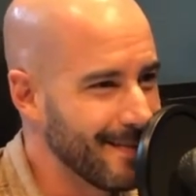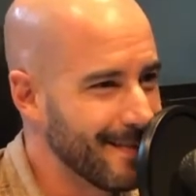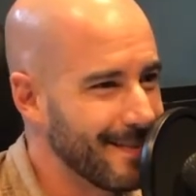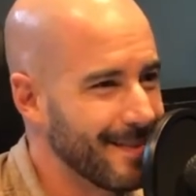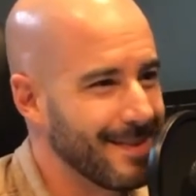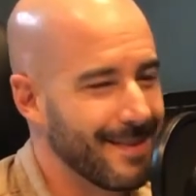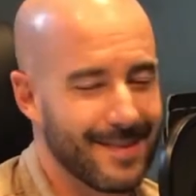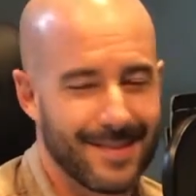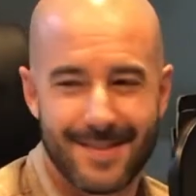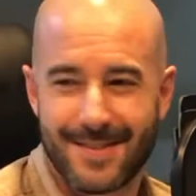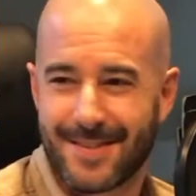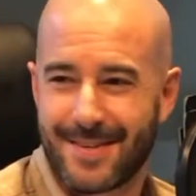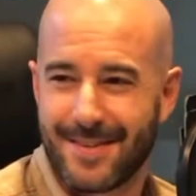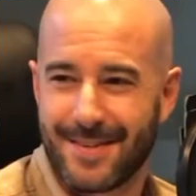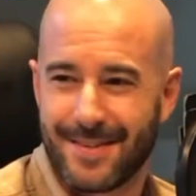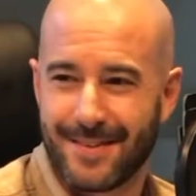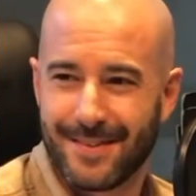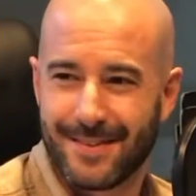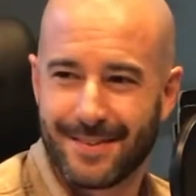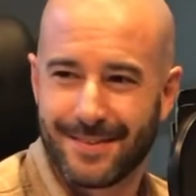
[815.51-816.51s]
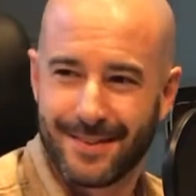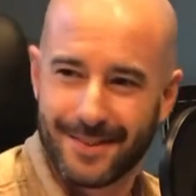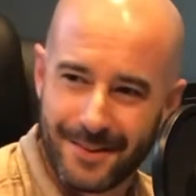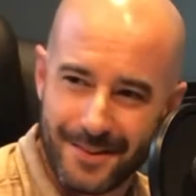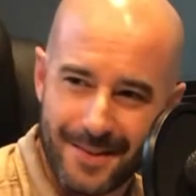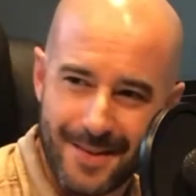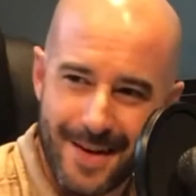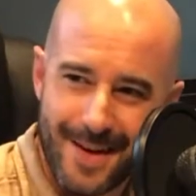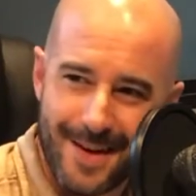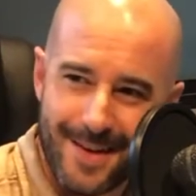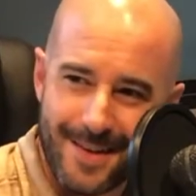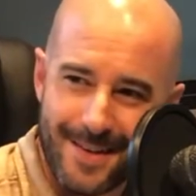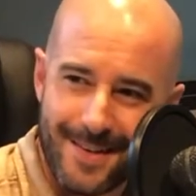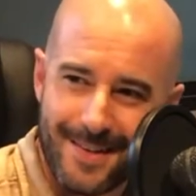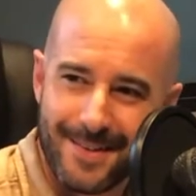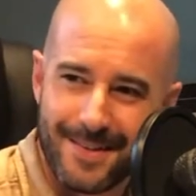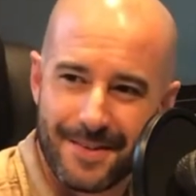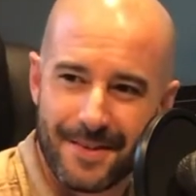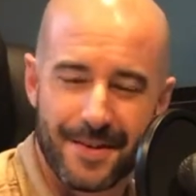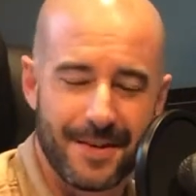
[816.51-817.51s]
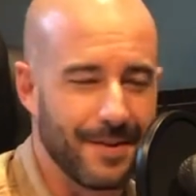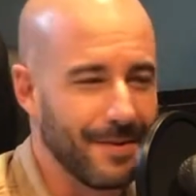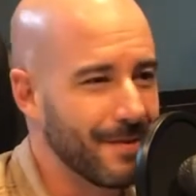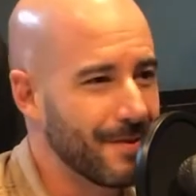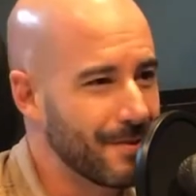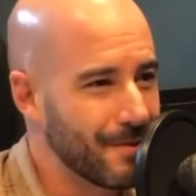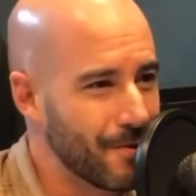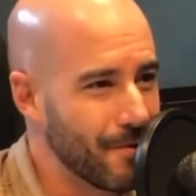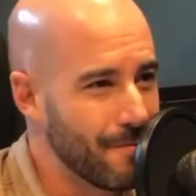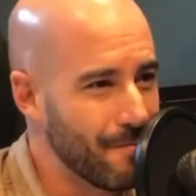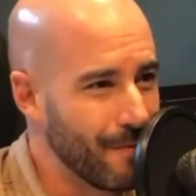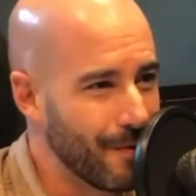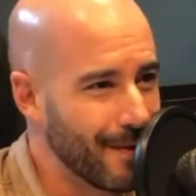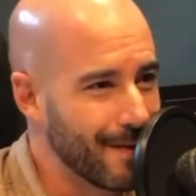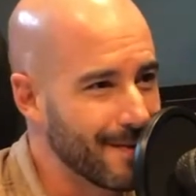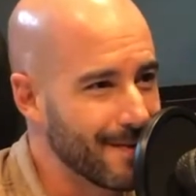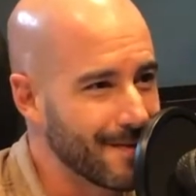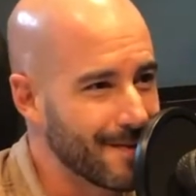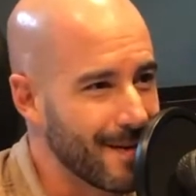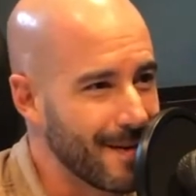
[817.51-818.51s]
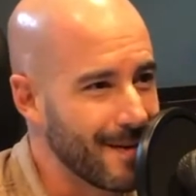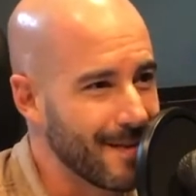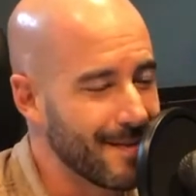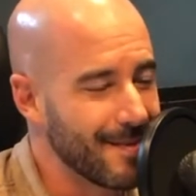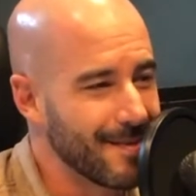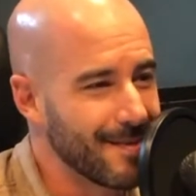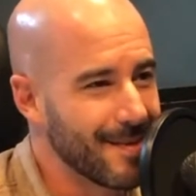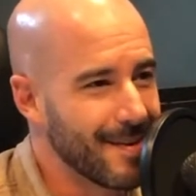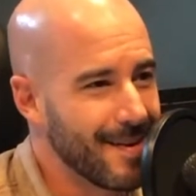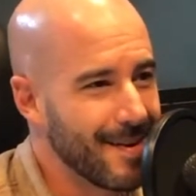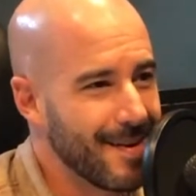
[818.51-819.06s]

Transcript: They're just going to look at it. They're going to assume what it says.